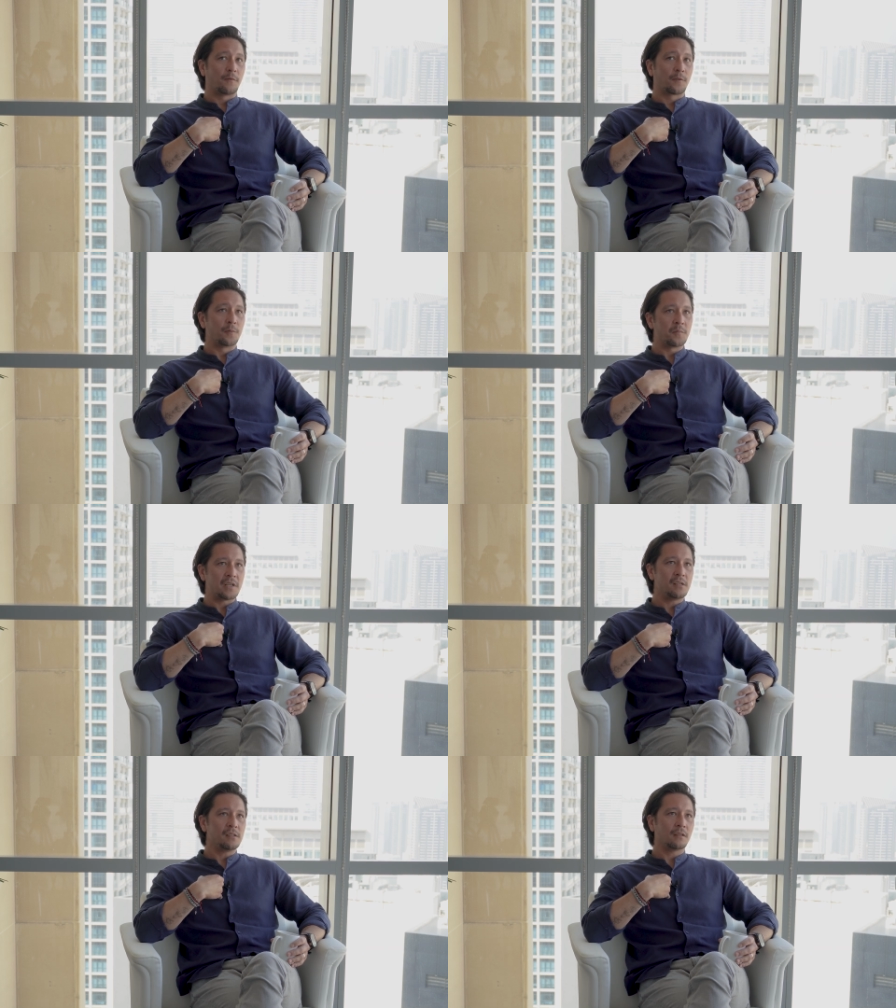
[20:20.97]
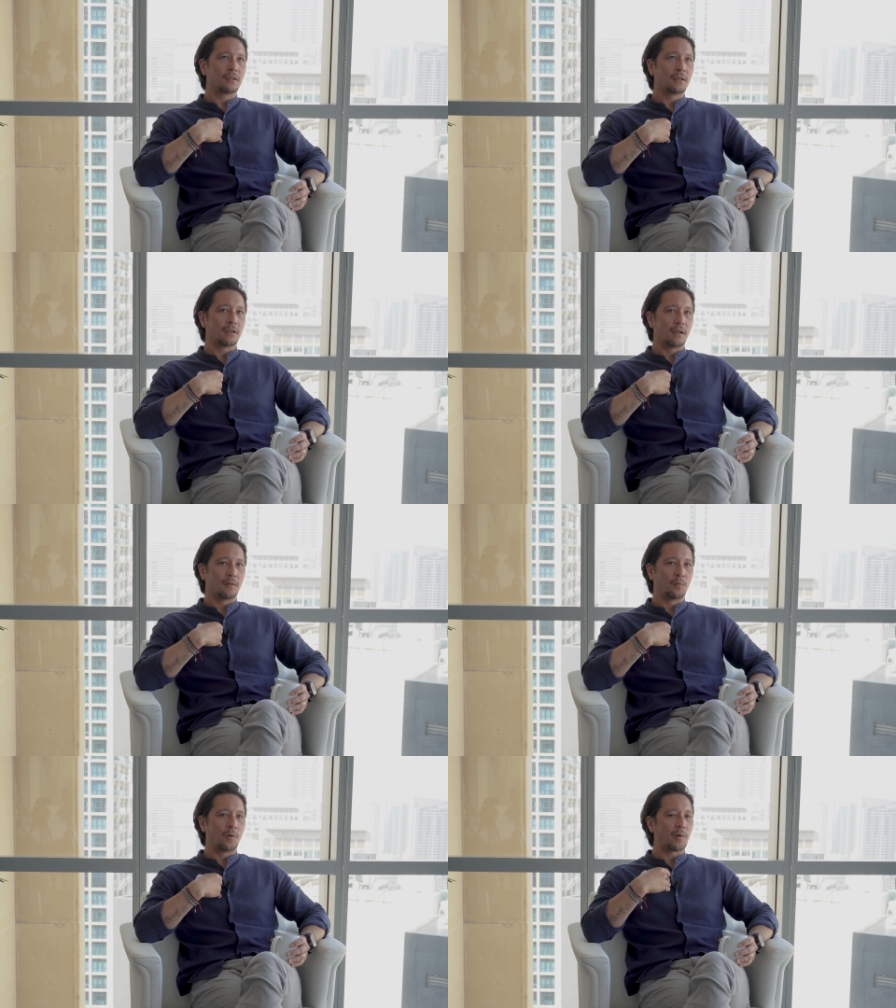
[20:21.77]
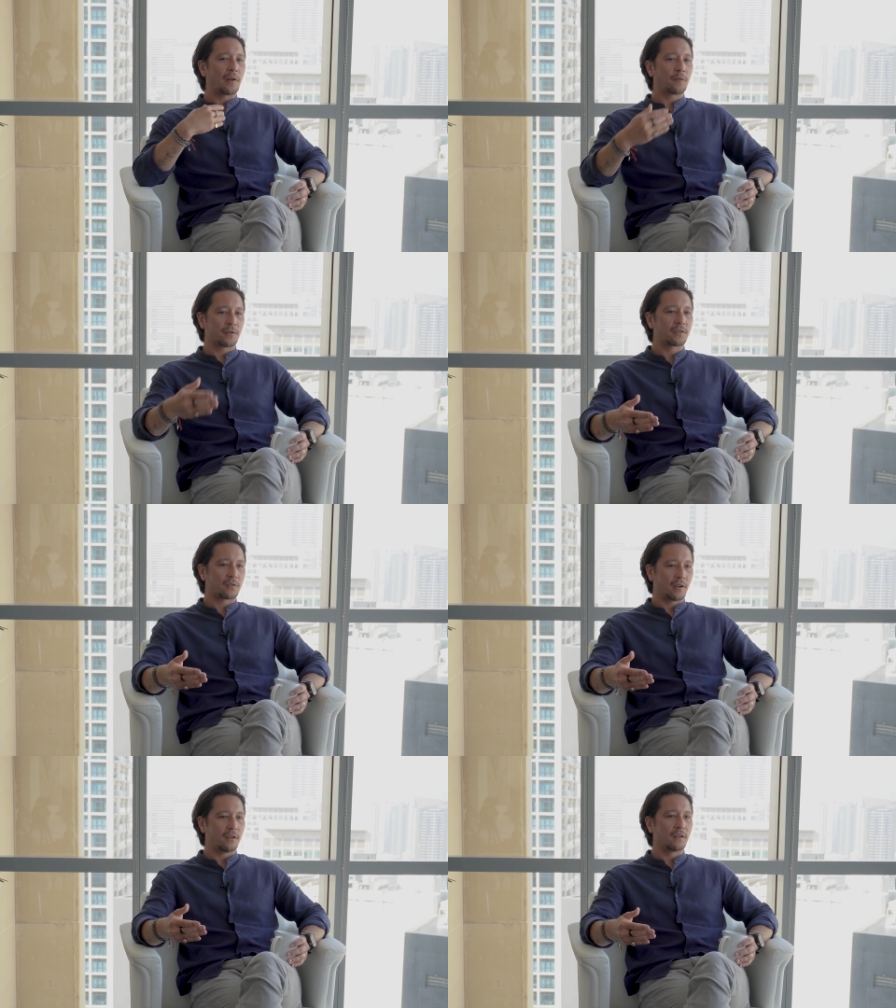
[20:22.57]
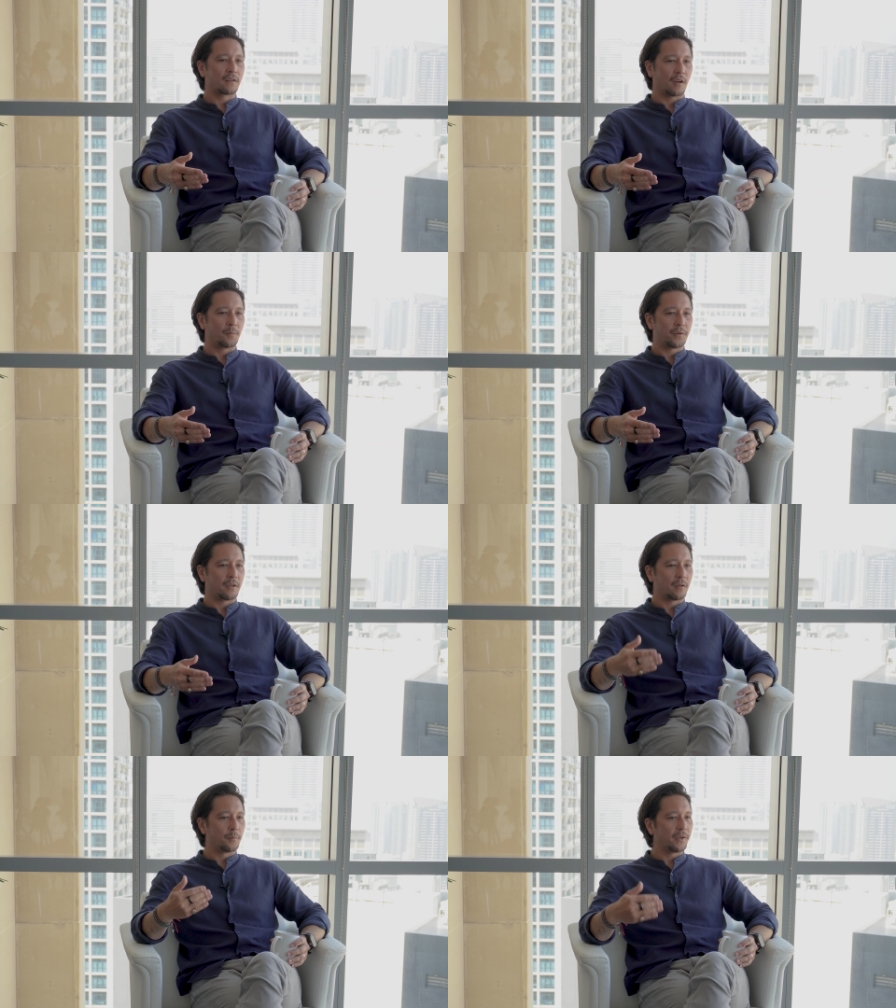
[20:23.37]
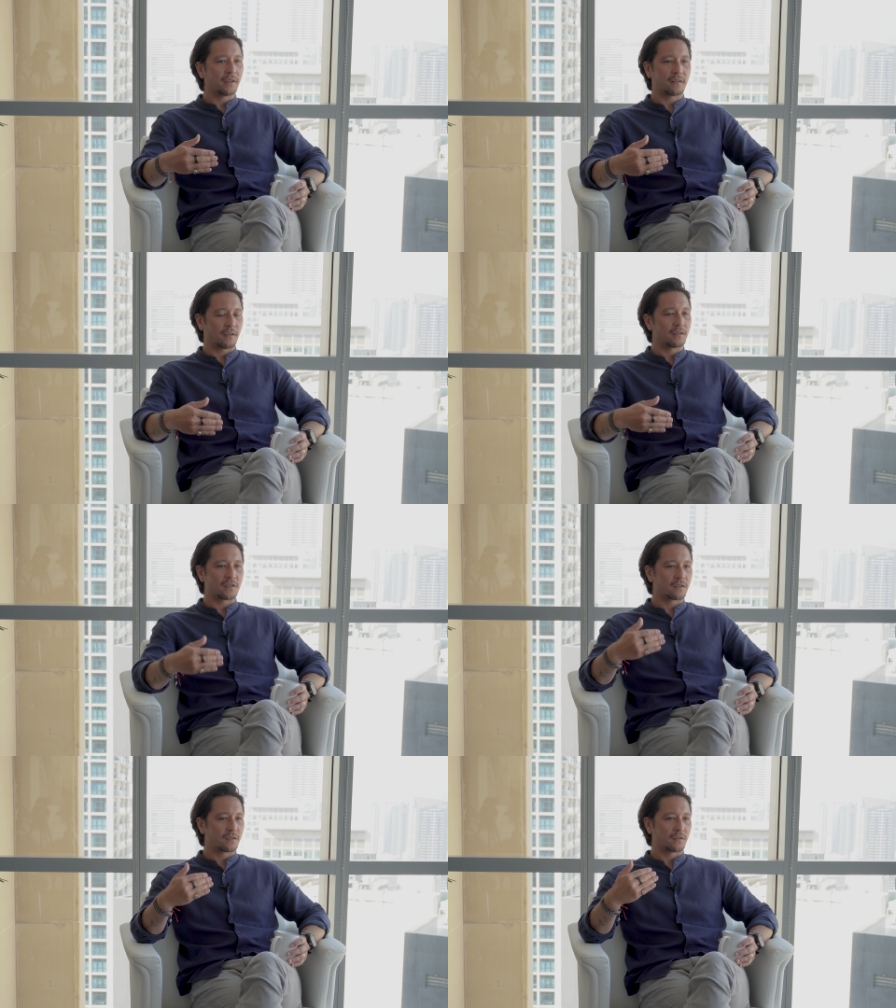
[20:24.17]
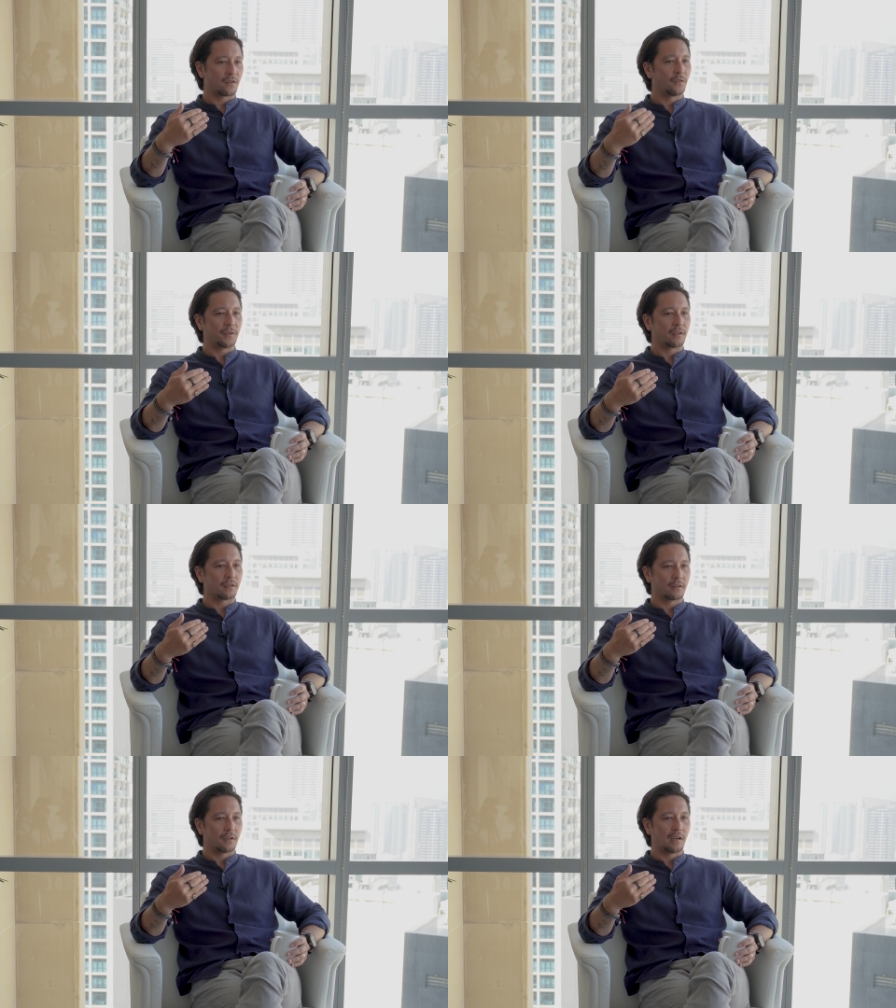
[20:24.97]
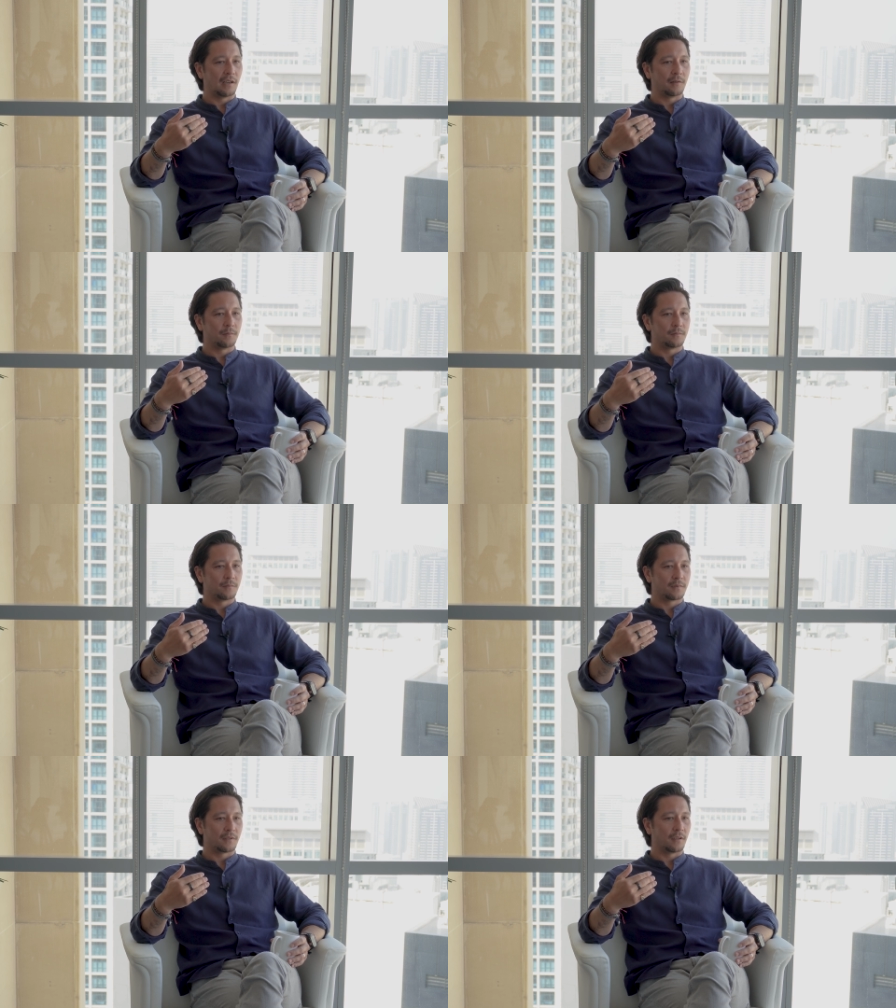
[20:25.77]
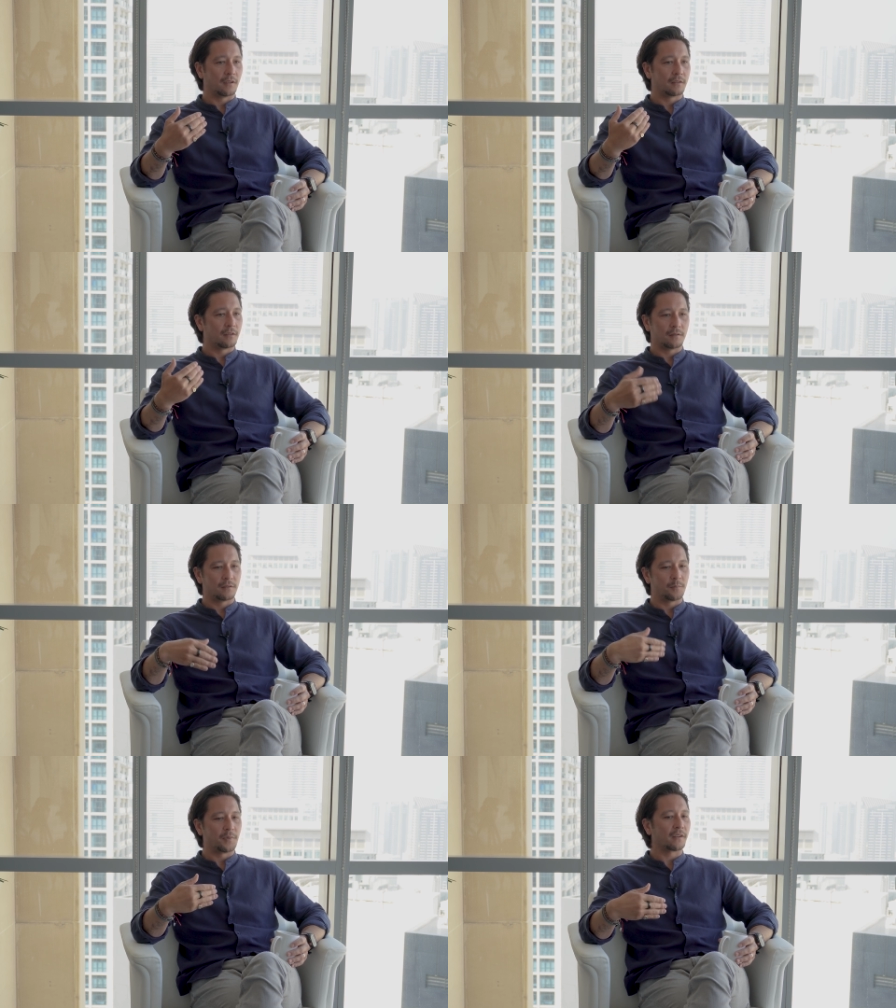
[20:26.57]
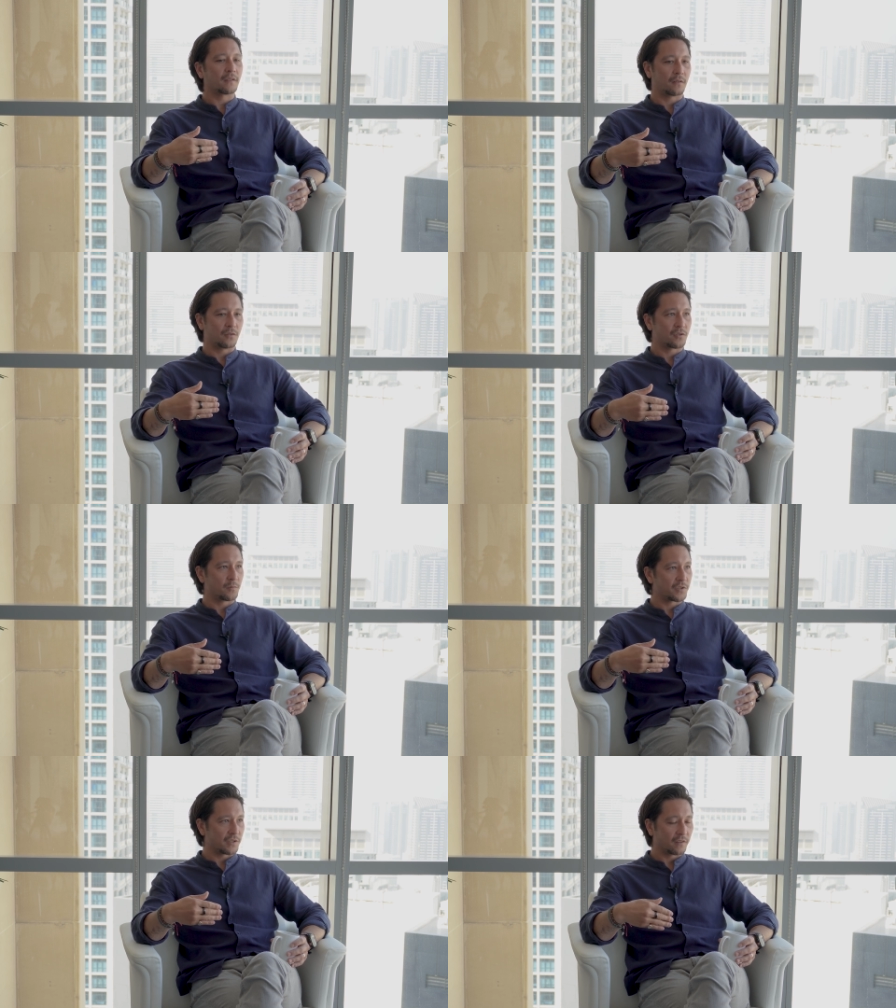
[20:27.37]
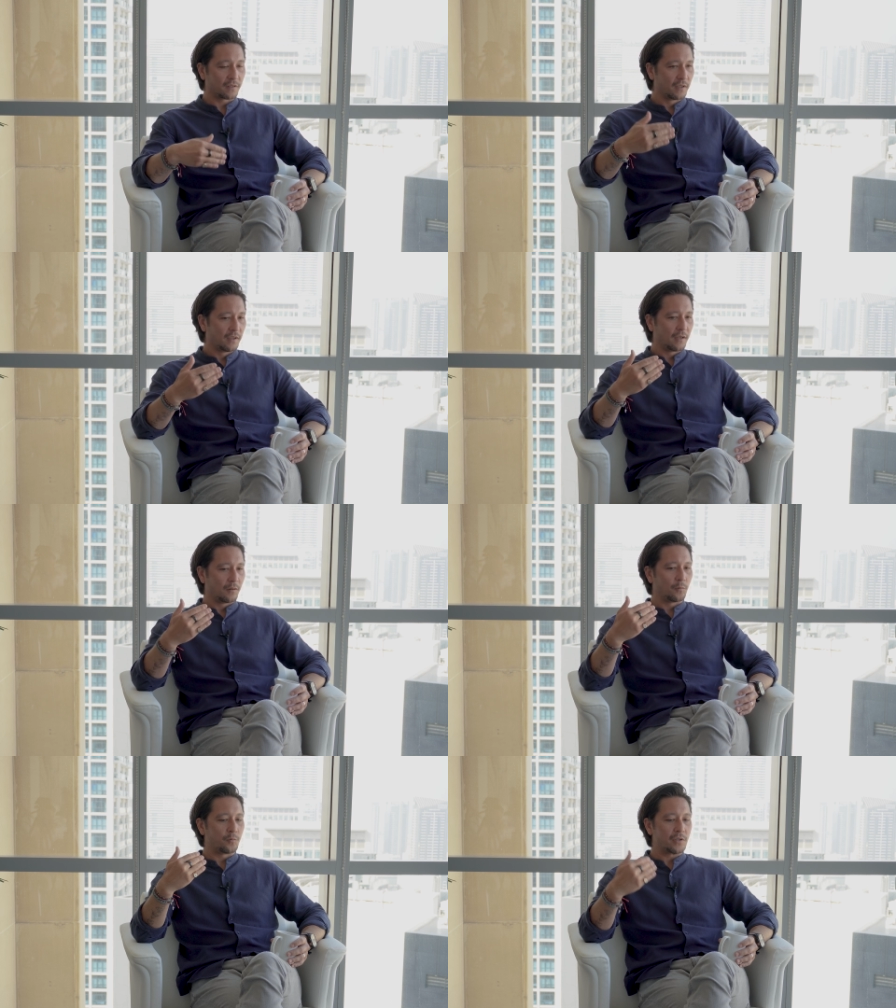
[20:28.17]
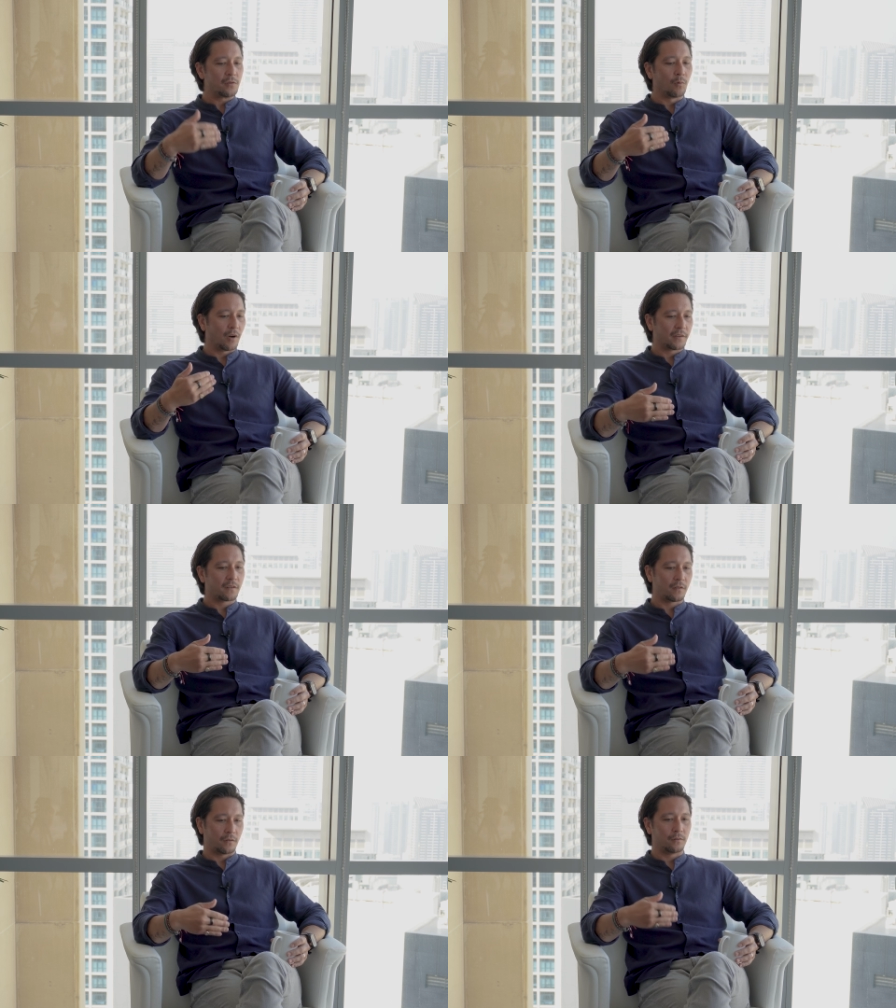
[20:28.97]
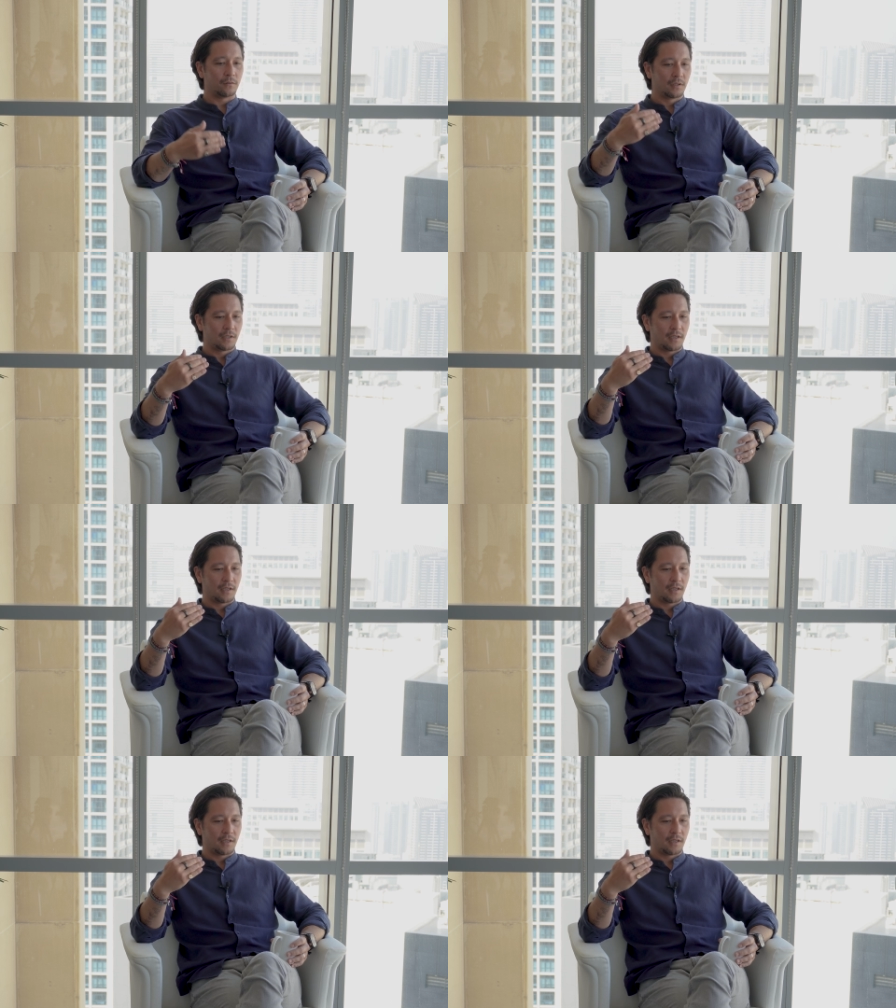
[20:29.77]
for me, when I first created this company, the biggest thing is just solving um, the, the, the biggest solution, which is we want to